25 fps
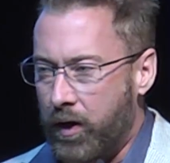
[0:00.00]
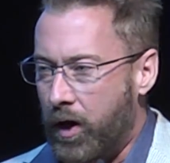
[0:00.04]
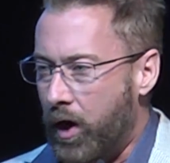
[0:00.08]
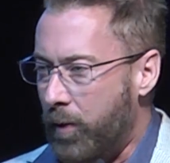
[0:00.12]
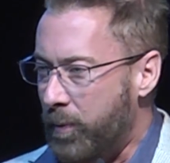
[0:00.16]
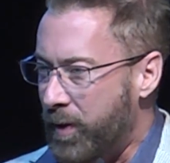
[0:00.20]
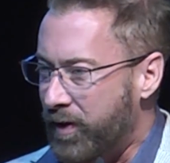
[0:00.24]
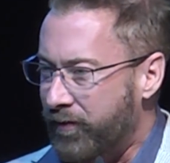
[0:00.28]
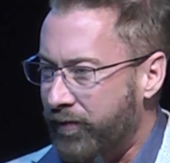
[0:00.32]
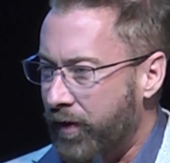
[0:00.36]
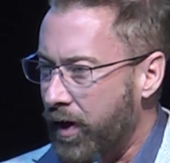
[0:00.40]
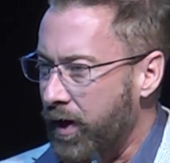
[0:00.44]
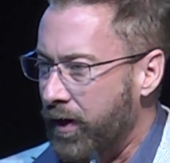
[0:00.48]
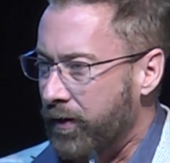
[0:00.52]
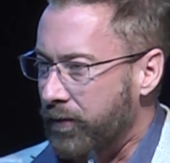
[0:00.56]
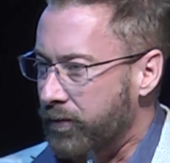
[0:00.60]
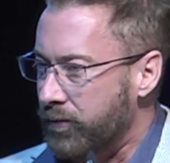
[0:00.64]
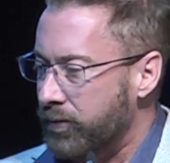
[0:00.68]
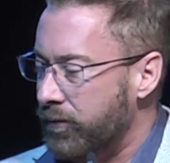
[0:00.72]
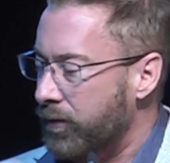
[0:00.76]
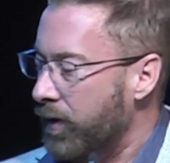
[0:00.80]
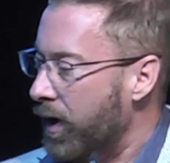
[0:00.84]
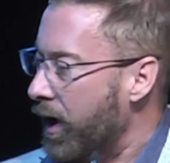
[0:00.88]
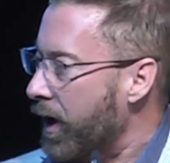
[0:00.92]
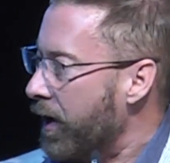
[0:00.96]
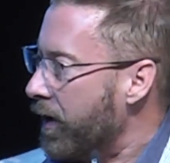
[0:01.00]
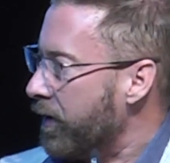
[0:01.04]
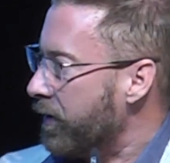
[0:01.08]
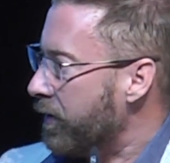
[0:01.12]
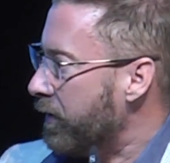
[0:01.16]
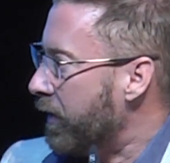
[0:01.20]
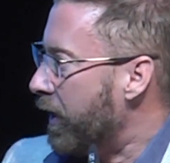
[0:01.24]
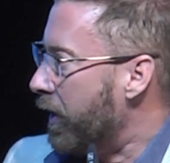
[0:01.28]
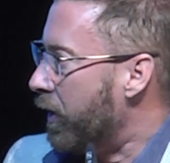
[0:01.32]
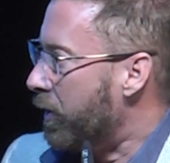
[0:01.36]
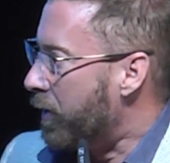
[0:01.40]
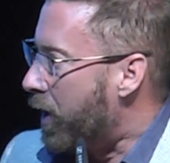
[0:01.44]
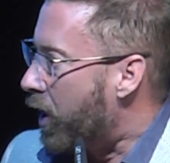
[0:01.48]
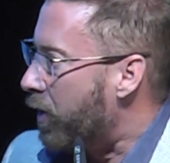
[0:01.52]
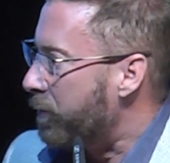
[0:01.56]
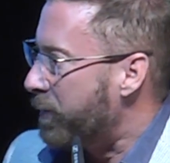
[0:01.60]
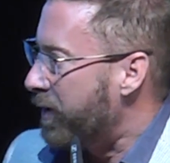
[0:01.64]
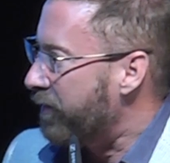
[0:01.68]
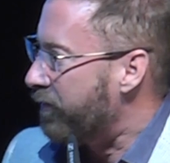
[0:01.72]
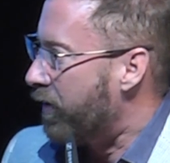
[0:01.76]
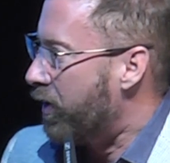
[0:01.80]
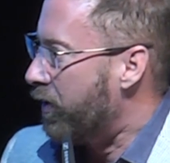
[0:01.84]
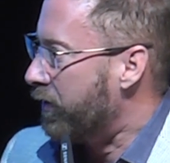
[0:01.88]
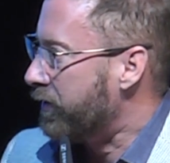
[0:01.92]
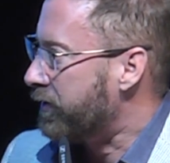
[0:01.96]
it'll all be fine. It'll
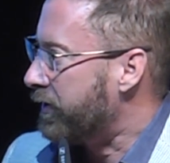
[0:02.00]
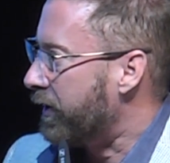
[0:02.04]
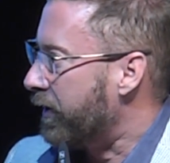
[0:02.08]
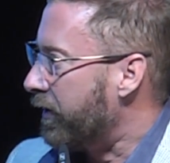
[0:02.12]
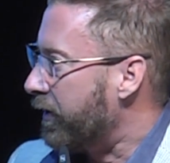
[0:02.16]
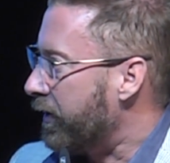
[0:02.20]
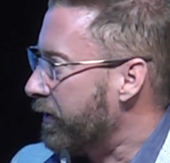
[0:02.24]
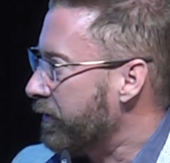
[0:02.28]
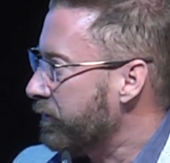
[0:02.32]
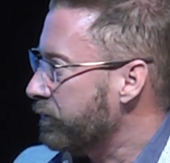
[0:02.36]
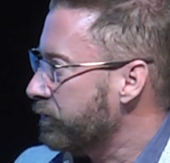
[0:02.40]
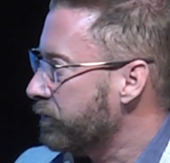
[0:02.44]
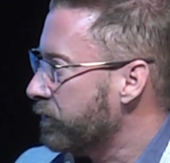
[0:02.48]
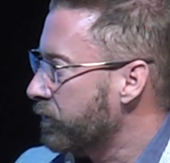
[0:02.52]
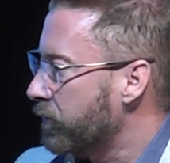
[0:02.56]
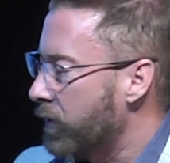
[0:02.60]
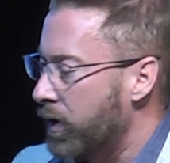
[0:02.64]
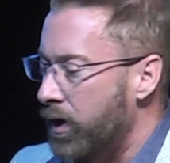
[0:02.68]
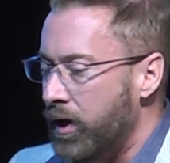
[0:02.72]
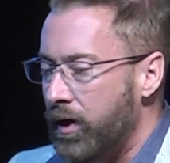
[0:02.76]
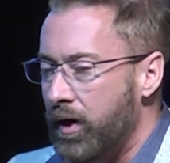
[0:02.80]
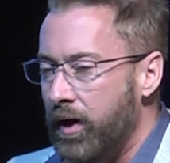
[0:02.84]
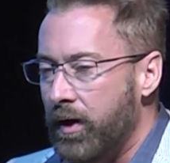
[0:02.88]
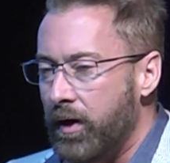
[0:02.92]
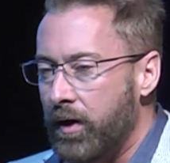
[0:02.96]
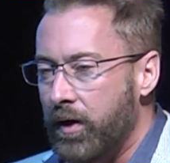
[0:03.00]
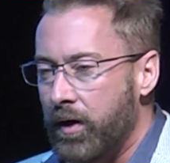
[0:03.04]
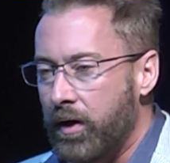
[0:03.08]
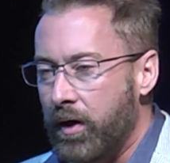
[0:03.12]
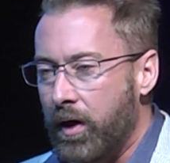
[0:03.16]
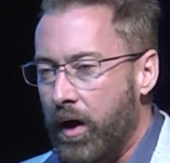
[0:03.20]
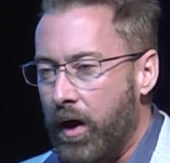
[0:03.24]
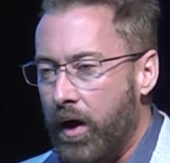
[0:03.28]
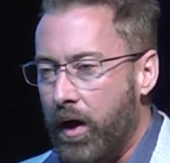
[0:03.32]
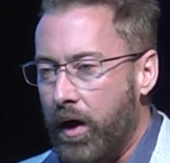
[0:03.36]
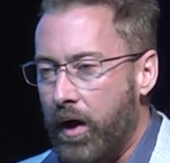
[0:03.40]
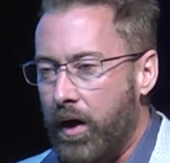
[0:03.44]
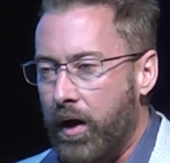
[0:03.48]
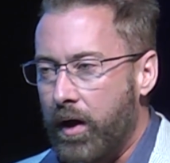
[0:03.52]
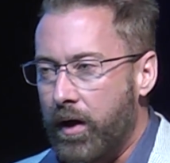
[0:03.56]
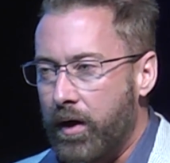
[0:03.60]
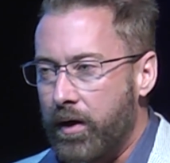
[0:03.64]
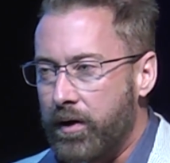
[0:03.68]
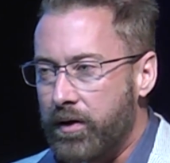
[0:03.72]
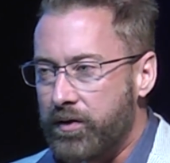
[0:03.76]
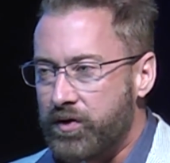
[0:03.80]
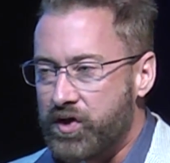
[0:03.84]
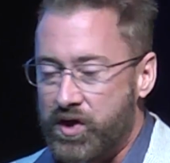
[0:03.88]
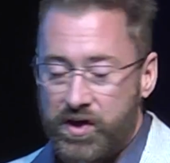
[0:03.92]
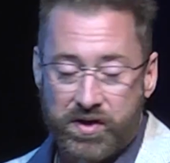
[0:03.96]
all be voluntary.
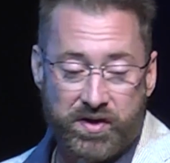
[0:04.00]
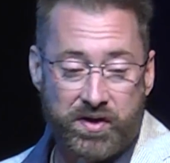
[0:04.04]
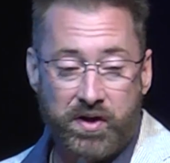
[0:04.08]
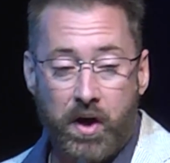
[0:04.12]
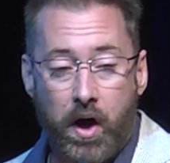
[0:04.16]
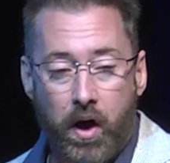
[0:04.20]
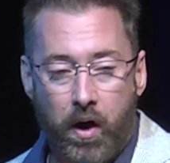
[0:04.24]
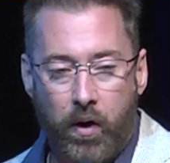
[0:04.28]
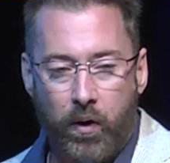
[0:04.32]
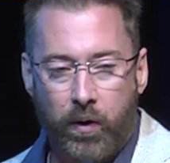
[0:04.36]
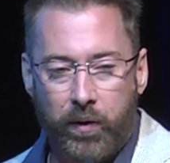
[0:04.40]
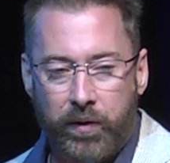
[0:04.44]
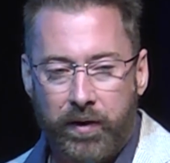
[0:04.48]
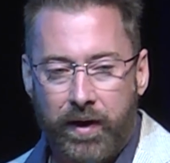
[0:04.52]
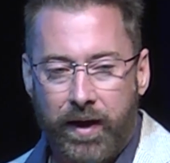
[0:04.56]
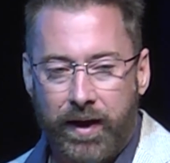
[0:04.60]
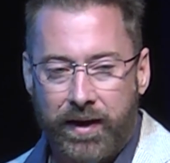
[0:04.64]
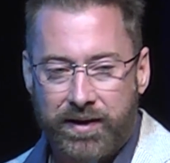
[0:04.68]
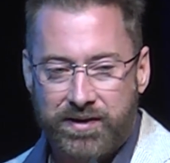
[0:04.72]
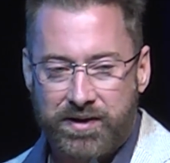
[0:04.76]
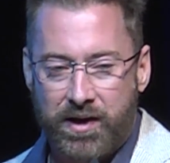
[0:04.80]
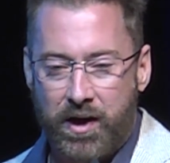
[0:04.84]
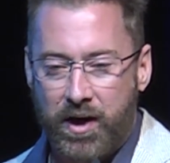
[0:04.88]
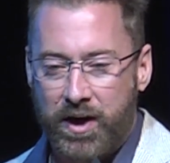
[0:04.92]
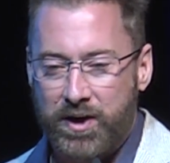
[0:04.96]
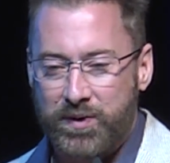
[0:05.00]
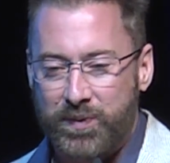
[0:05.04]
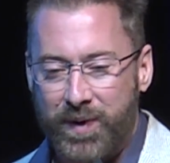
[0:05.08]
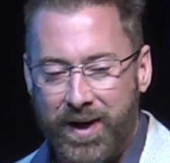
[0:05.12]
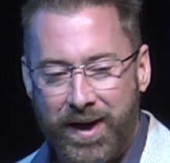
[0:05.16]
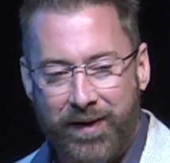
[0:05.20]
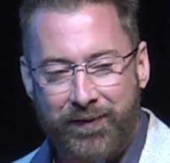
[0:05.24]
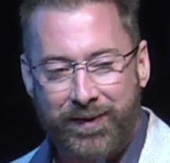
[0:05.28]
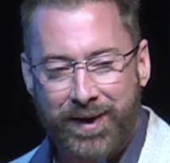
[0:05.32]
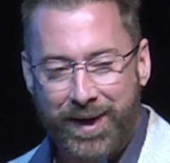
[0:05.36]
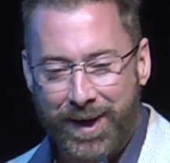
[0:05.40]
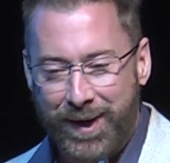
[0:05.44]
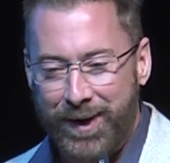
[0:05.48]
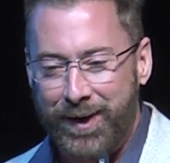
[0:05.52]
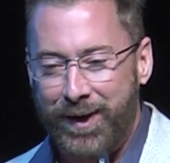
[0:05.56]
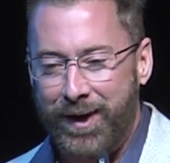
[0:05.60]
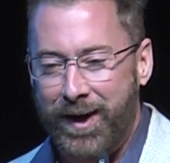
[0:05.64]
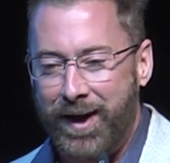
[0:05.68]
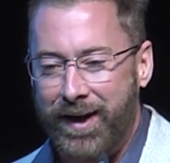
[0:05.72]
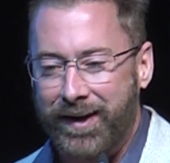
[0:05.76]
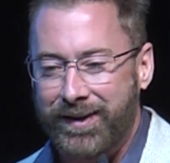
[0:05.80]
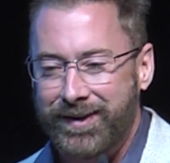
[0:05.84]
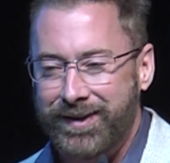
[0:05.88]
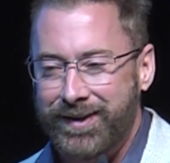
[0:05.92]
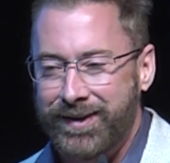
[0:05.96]
just know that as long as we have the
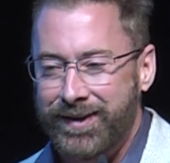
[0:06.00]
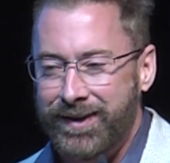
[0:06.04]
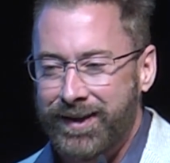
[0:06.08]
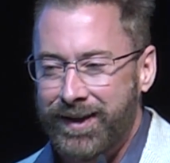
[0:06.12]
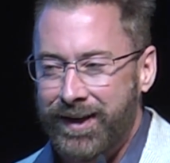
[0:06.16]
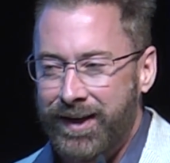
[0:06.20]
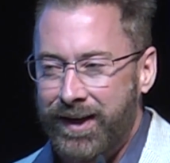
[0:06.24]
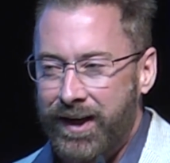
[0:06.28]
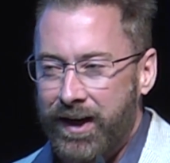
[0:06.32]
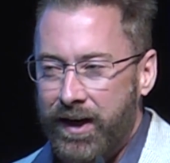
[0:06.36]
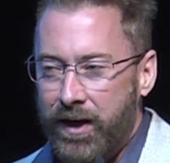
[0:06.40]
internet,